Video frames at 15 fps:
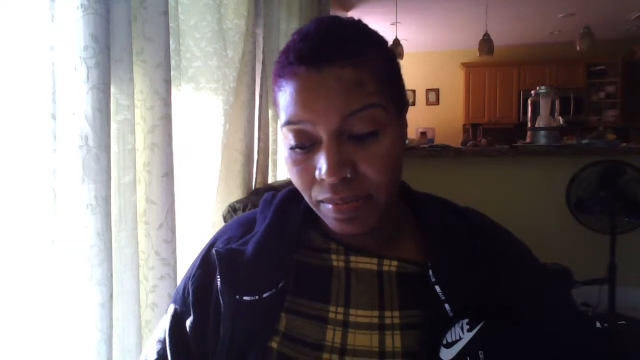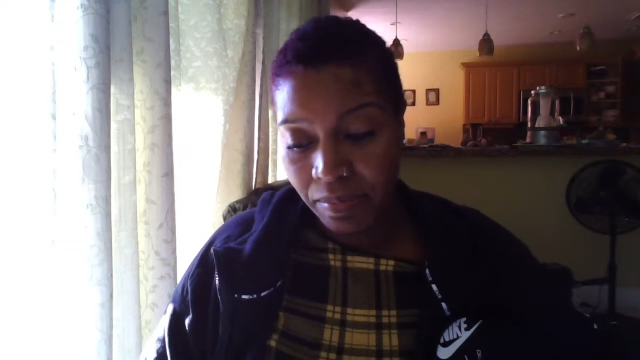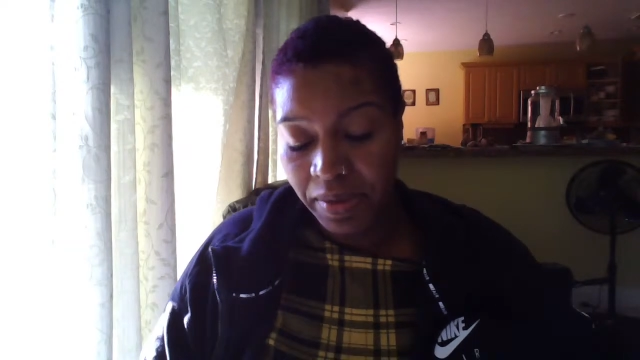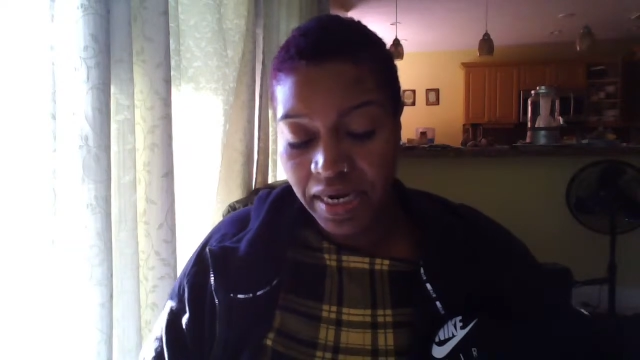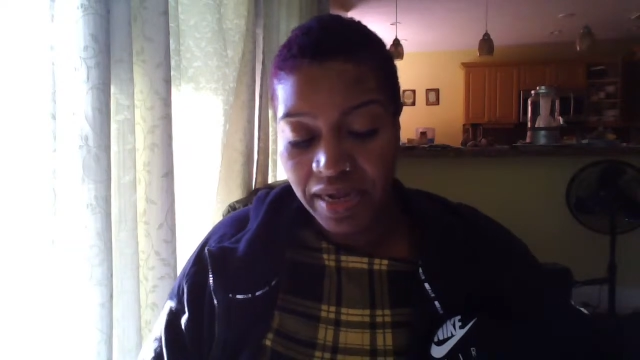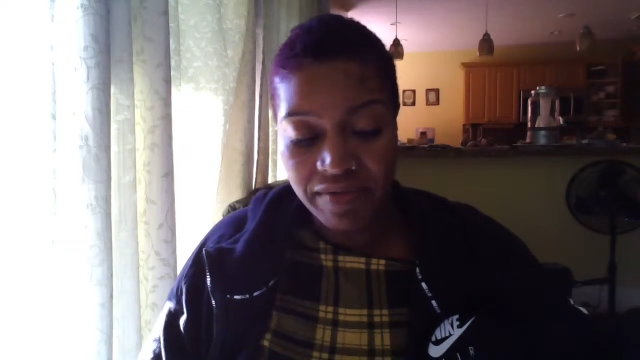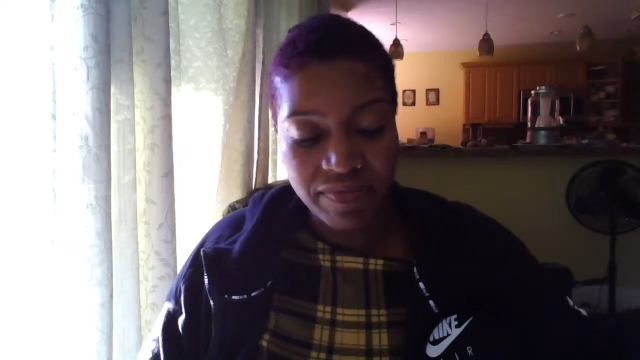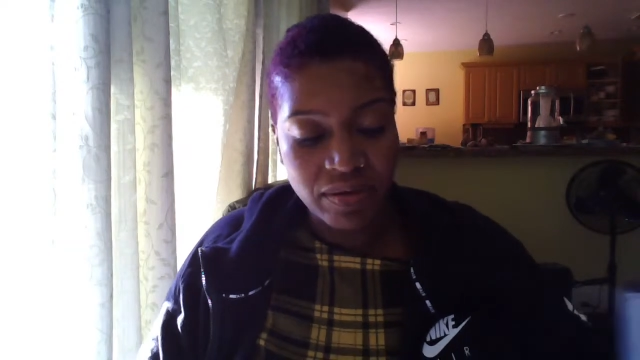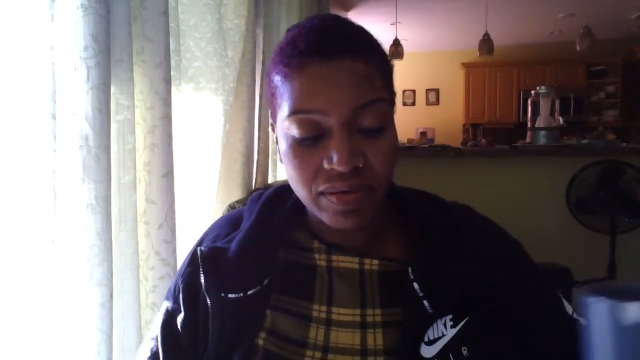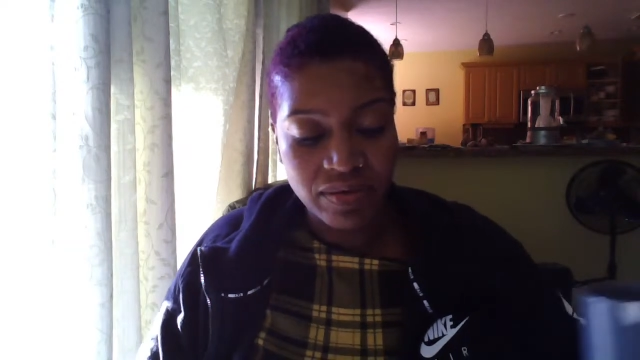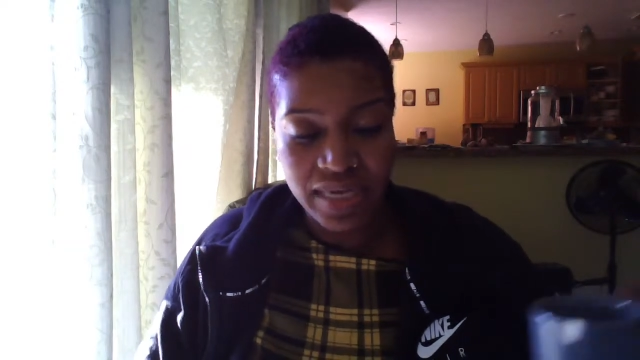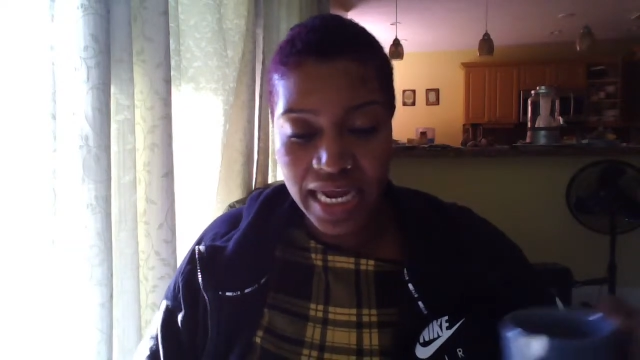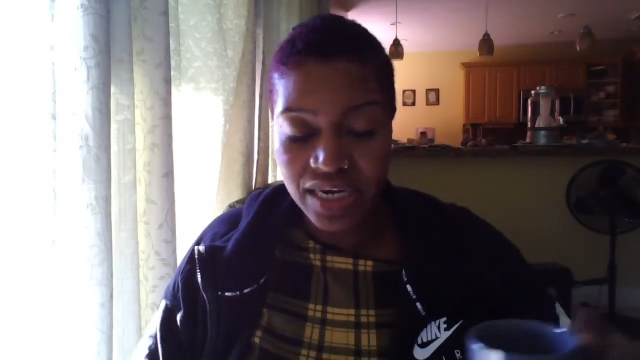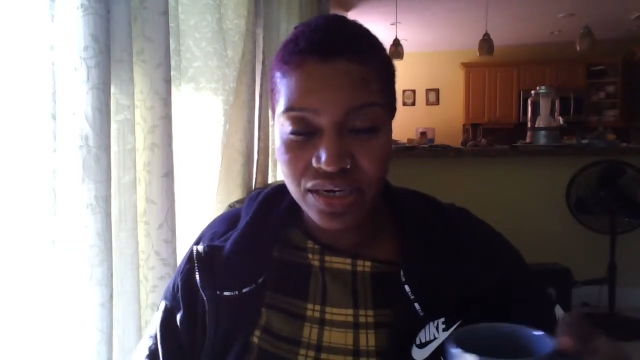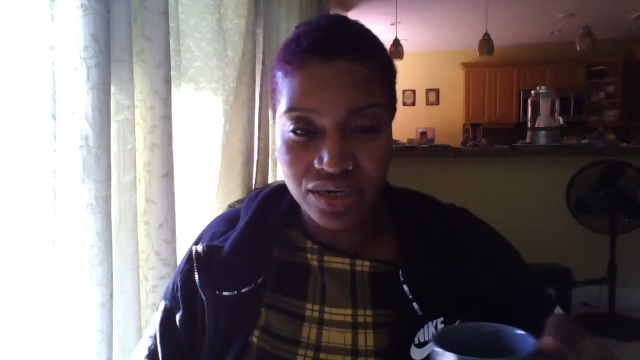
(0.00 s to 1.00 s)
But I felt
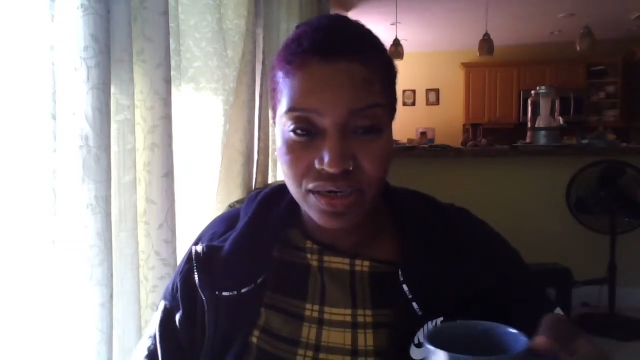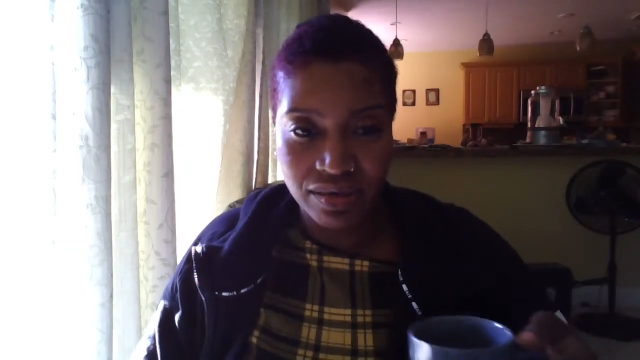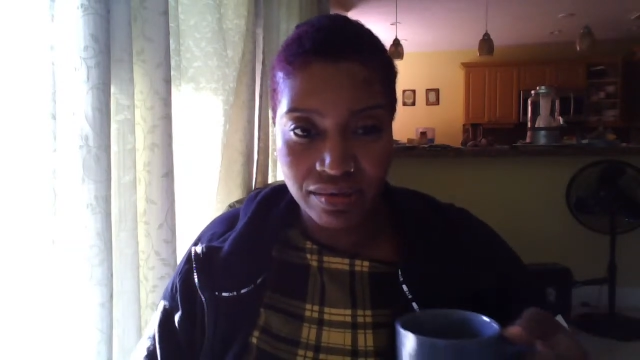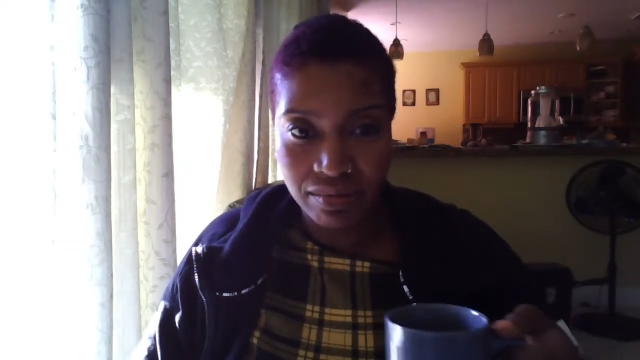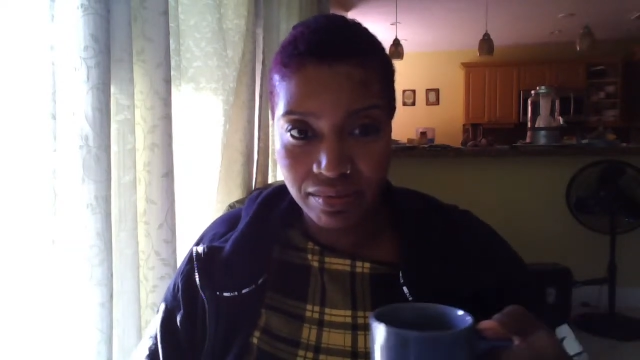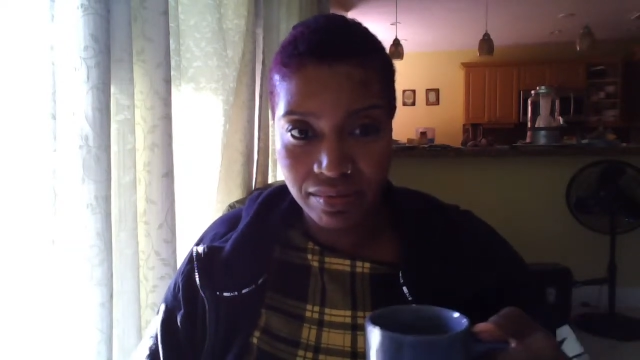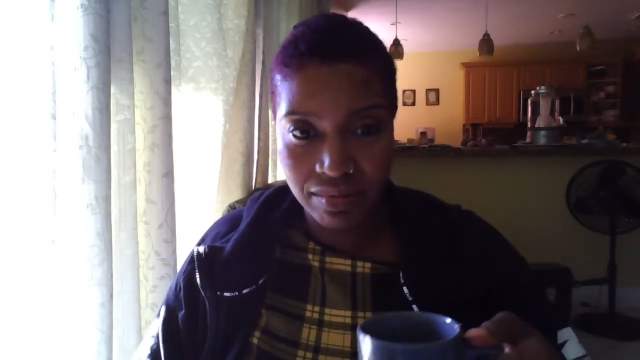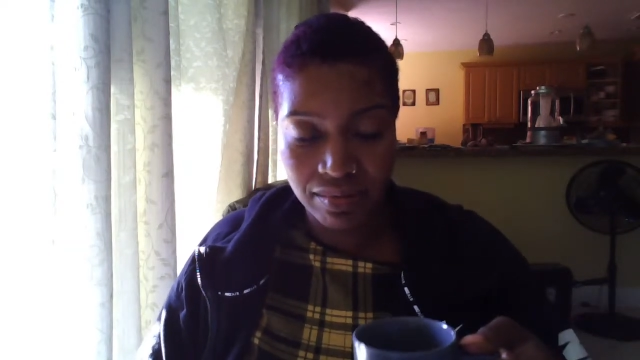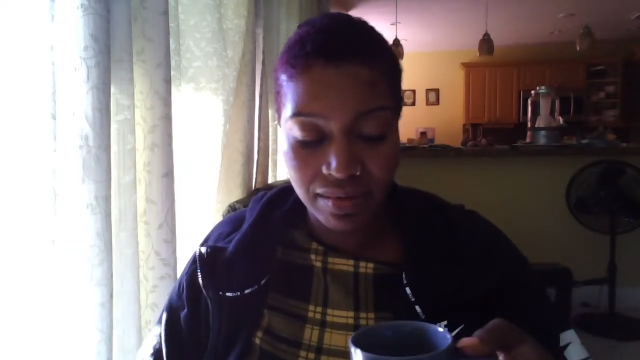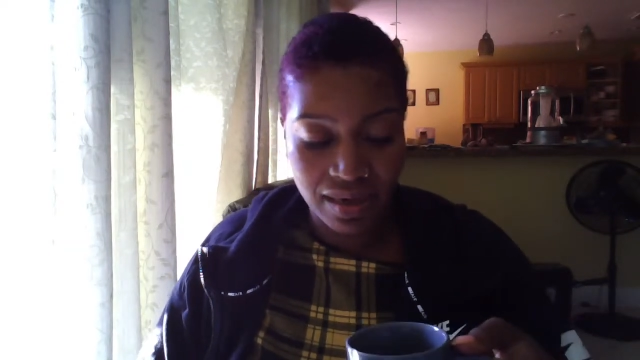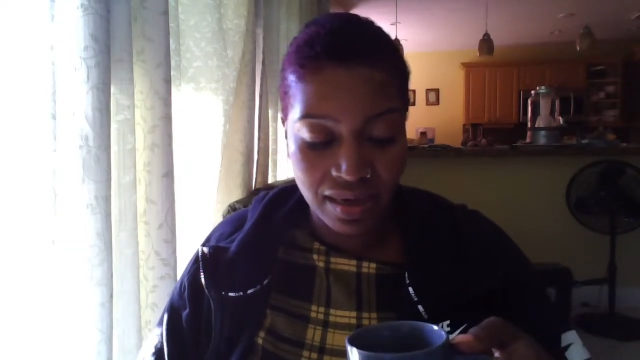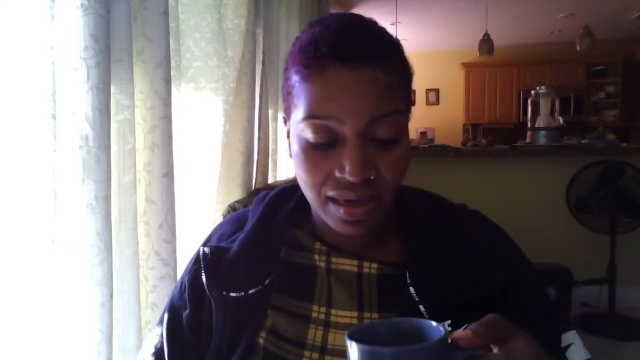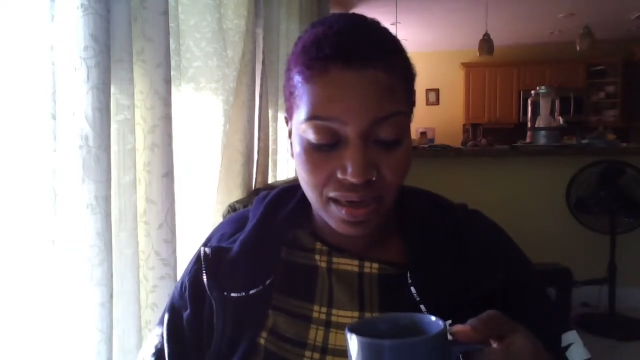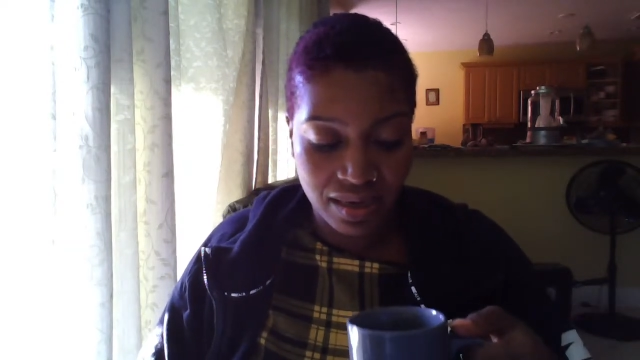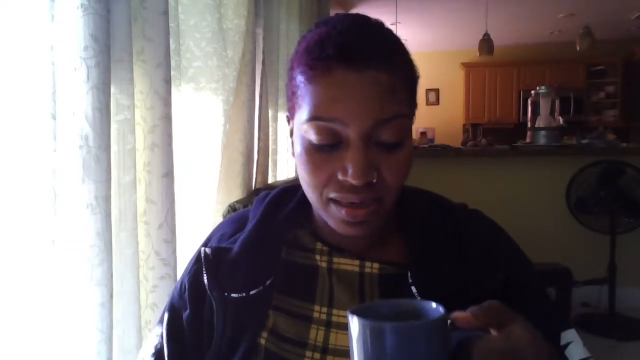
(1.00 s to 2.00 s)
lighter.
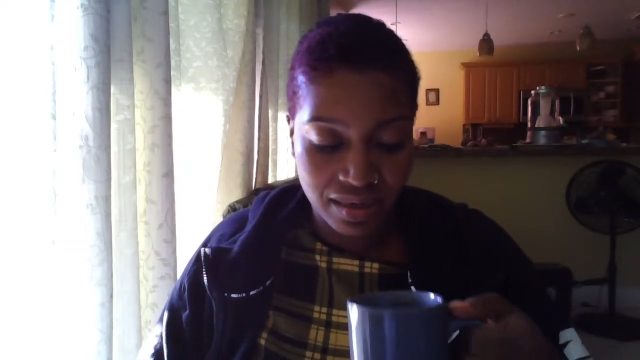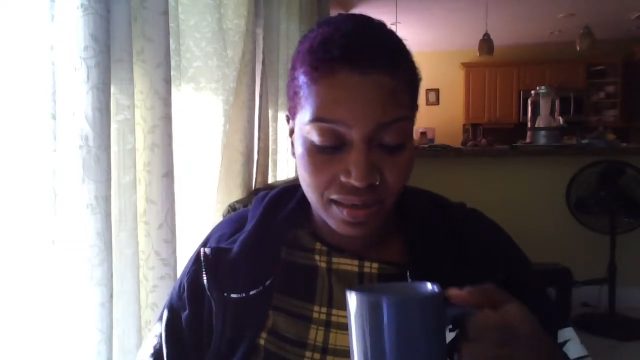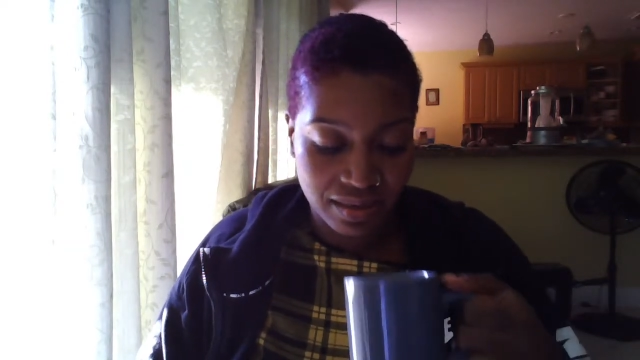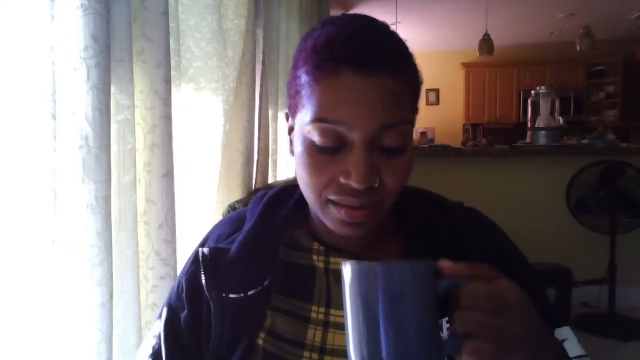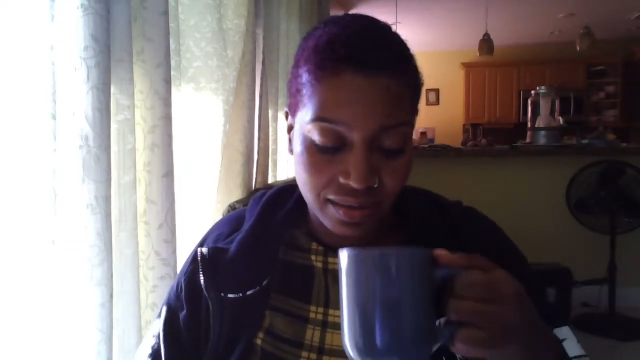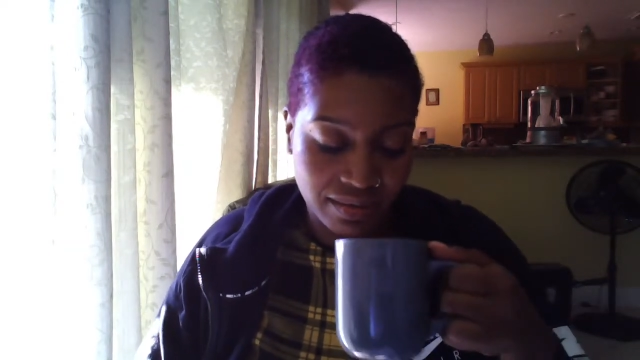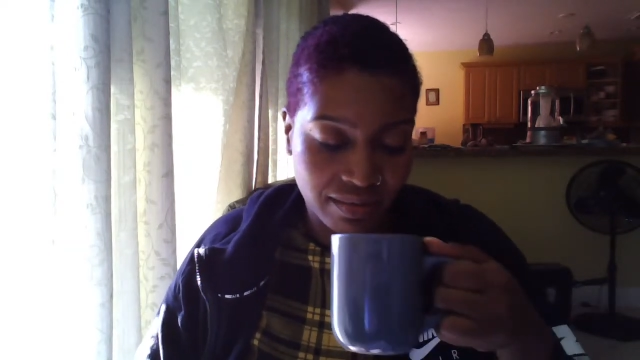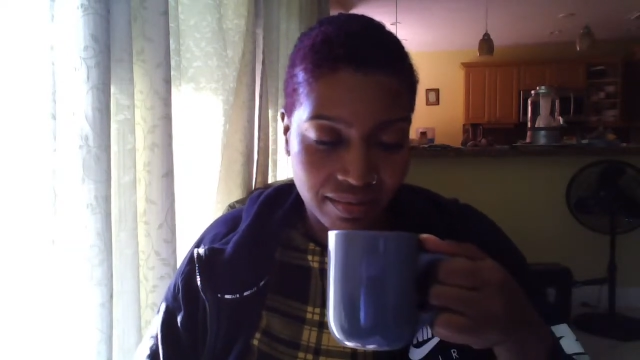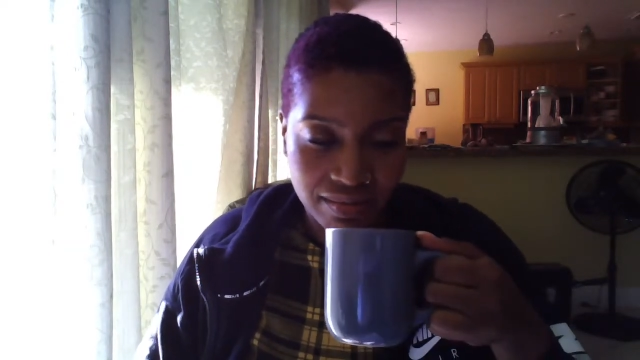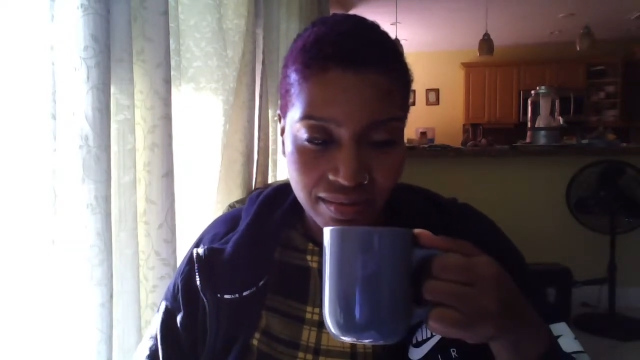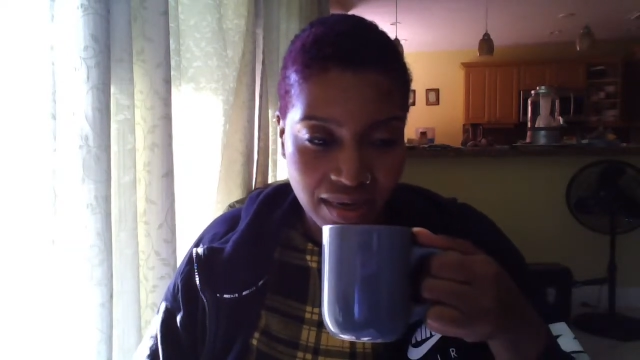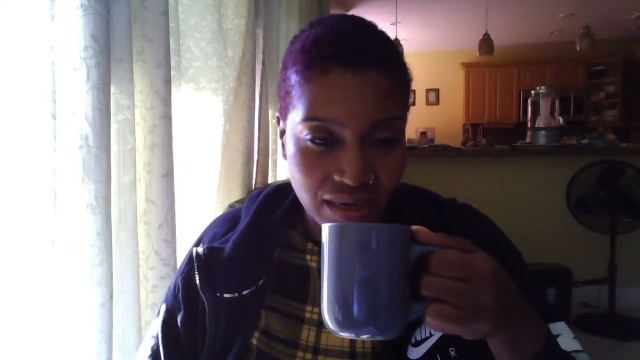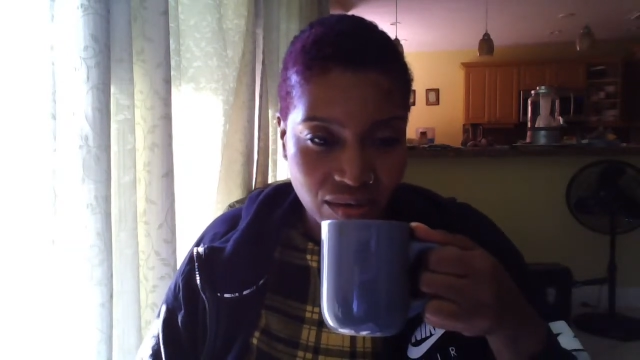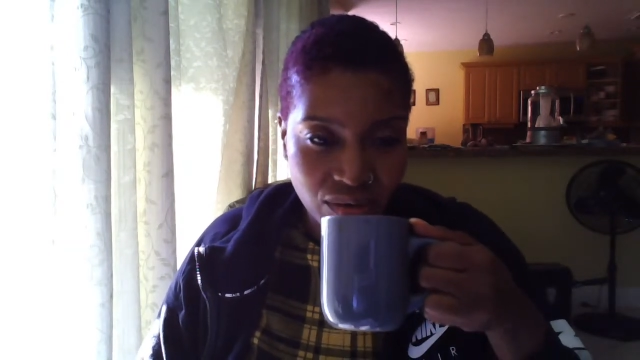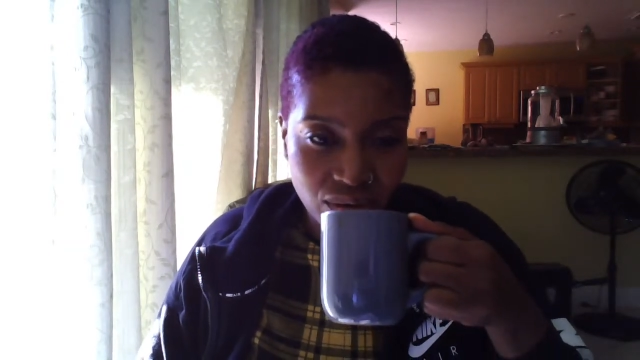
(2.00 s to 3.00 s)
I don't